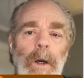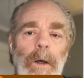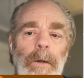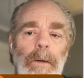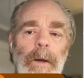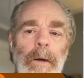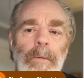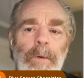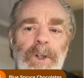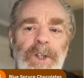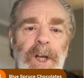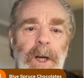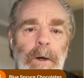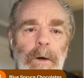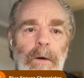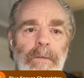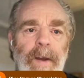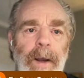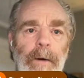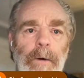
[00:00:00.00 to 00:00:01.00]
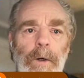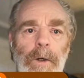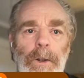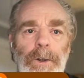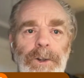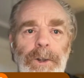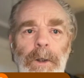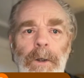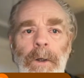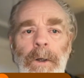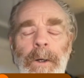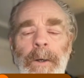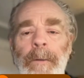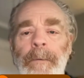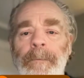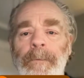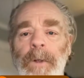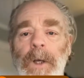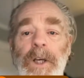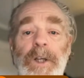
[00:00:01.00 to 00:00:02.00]
regenerative agriculture,
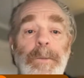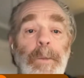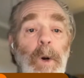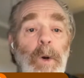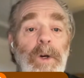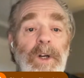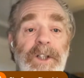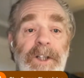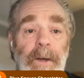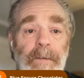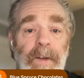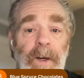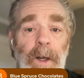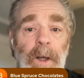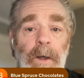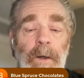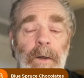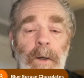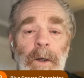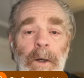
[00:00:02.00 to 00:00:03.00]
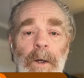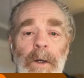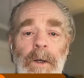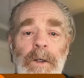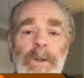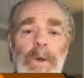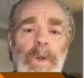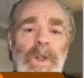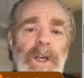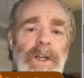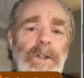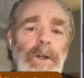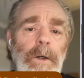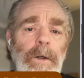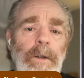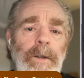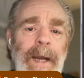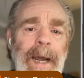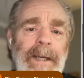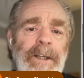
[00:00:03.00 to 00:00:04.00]
is productivity. So these are
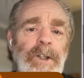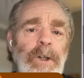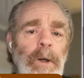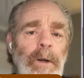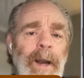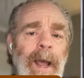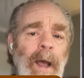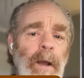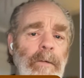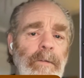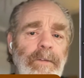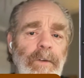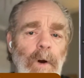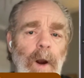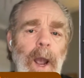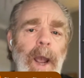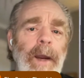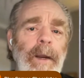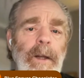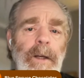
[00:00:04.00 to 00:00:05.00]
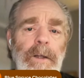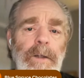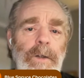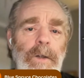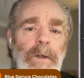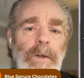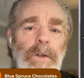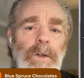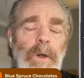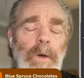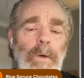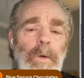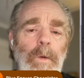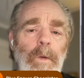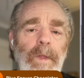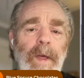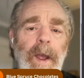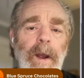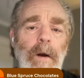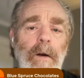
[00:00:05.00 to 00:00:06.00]
nacional varieties. So
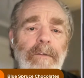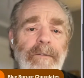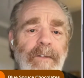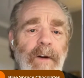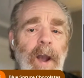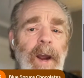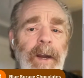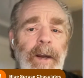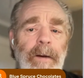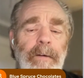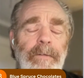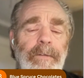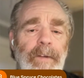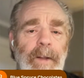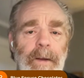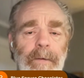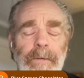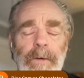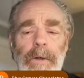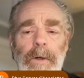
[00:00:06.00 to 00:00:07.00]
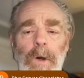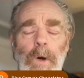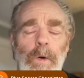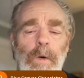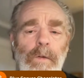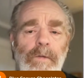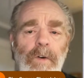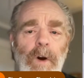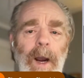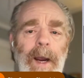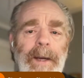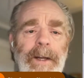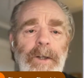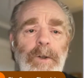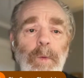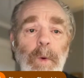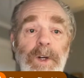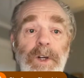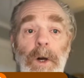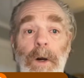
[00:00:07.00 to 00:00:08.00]
they are fine and flavor cocoa
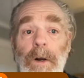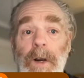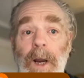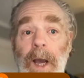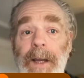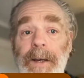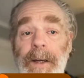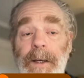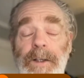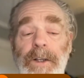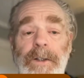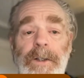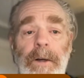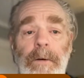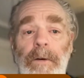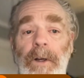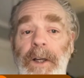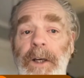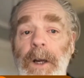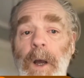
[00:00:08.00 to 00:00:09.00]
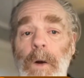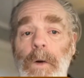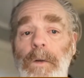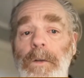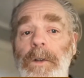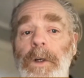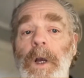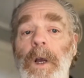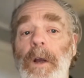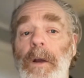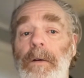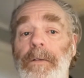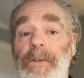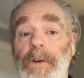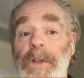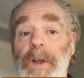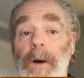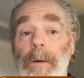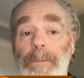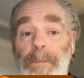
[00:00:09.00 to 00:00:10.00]
varieties, which are not necessarily known
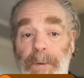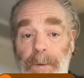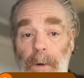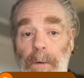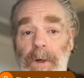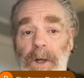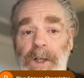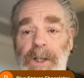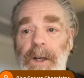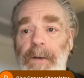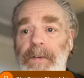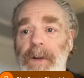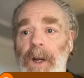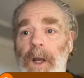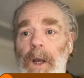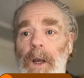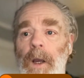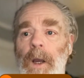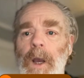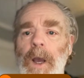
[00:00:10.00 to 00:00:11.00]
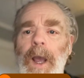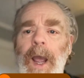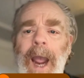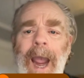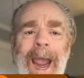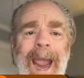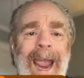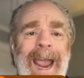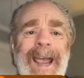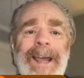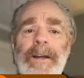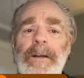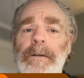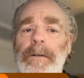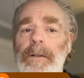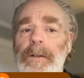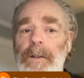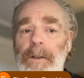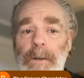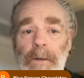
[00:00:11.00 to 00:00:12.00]
for their productivity.
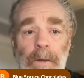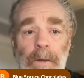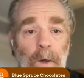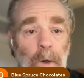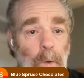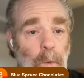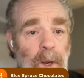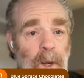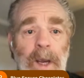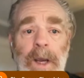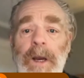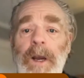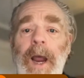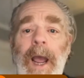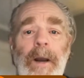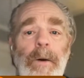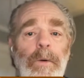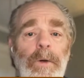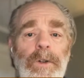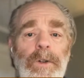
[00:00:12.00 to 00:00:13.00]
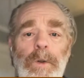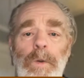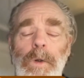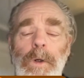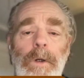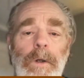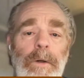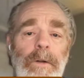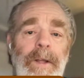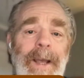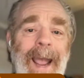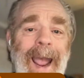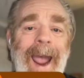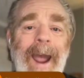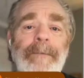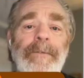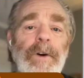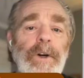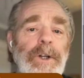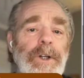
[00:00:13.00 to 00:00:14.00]
And in Ecuador, the
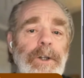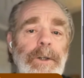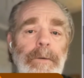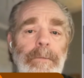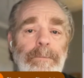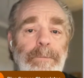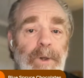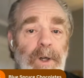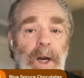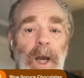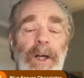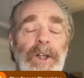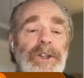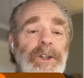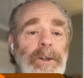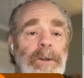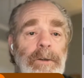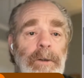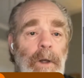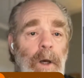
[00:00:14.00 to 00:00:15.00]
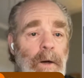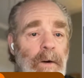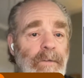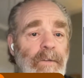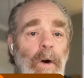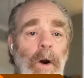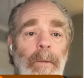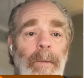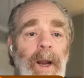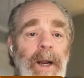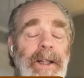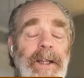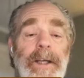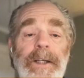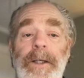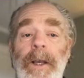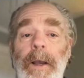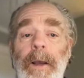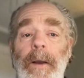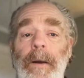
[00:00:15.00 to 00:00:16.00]
average production on a farm like
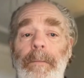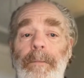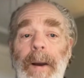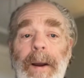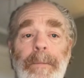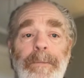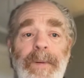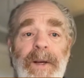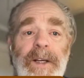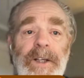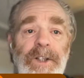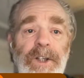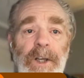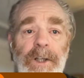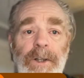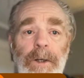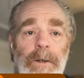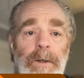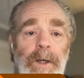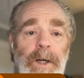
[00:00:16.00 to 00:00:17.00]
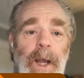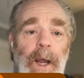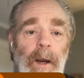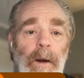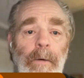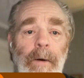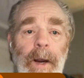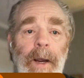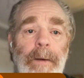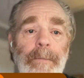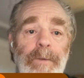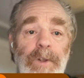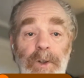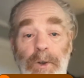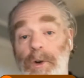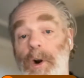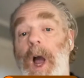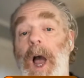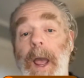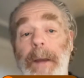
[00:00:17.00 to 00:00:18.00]
this might be 600 kilograms
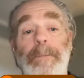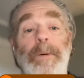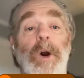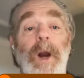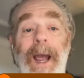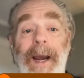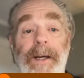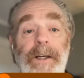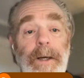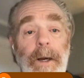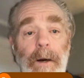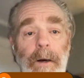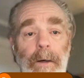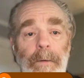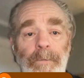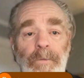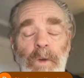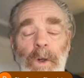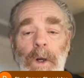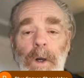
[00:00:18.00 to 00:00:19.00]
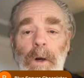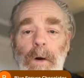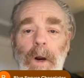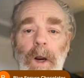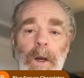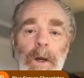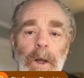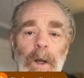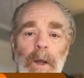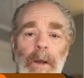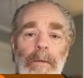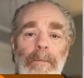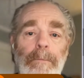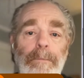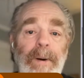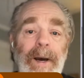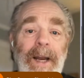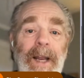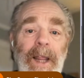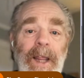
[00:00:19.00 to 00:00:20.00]
dry per hectare, right?
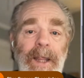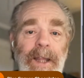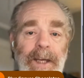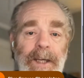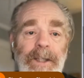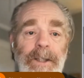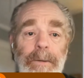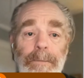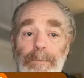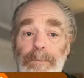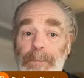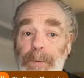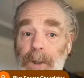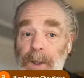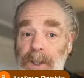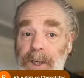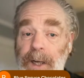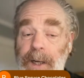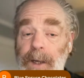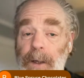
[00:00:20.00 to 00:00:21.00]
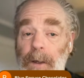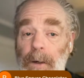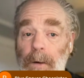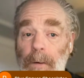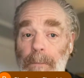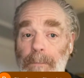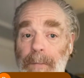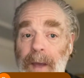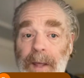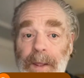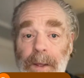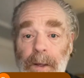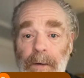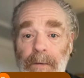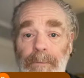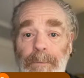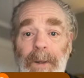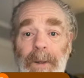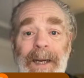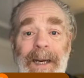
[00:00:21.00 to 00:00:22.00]
But this particular method
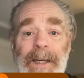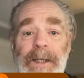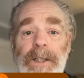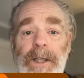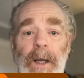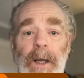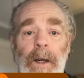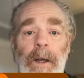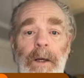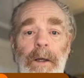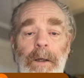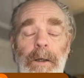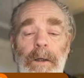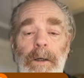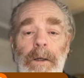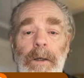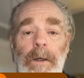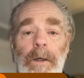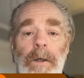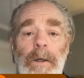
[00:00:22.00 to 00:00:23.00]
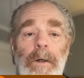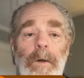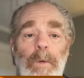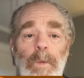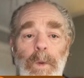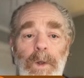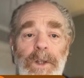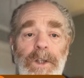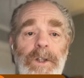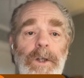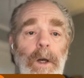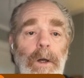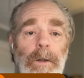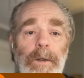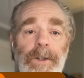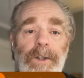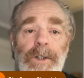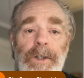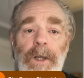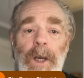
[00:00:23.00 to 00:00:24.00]
of planting
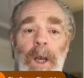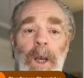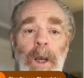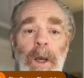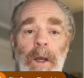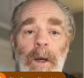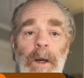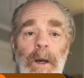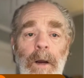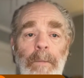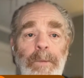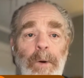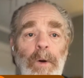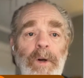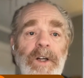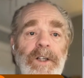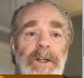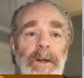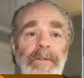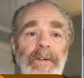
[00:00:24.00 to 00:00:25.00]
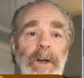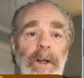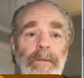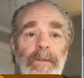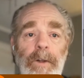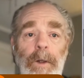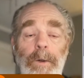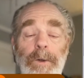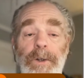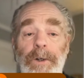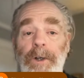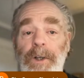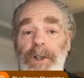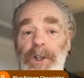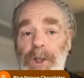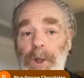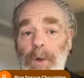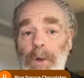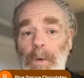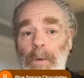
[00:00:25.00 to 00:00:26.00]
results in a productivity of closer to
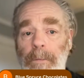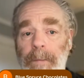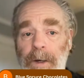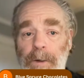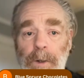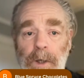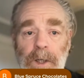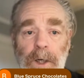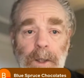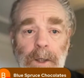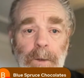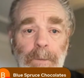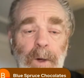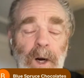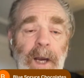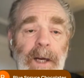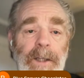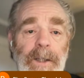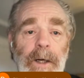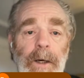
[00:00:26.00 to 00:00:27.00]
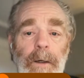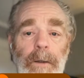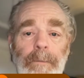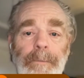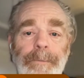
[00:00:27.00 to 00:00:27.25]
2 metric tons per hectare,